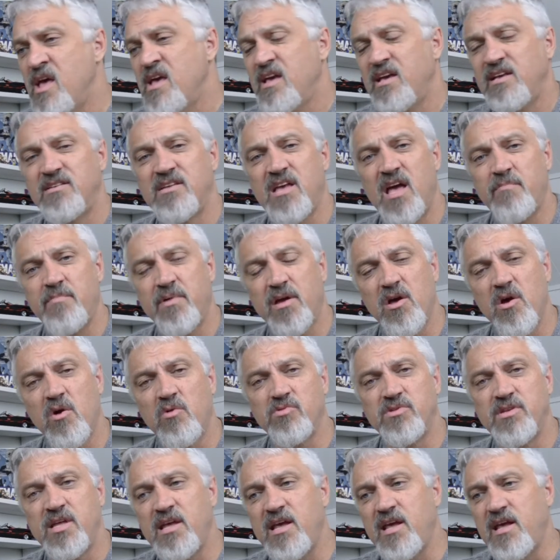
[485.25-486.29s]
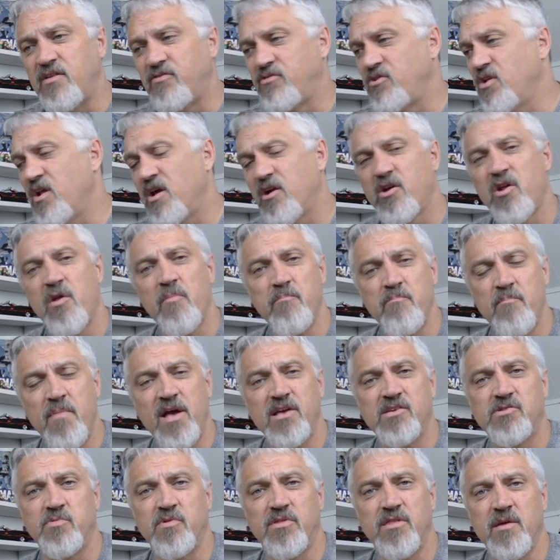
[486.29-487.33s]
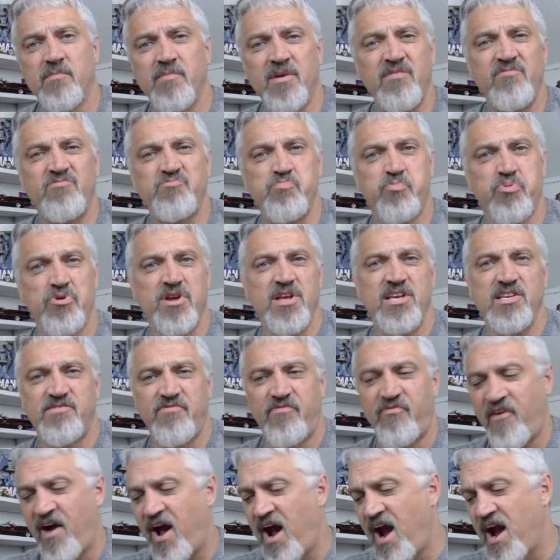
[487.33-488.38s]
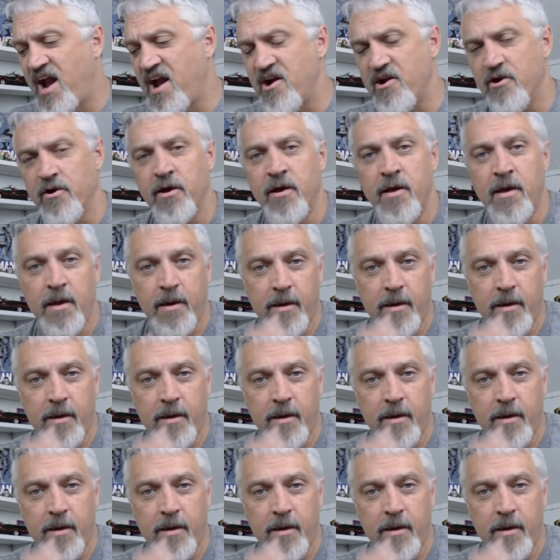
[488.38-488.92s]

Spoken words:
He's got big old teeth. You're not going to mess with him. He breathes fire.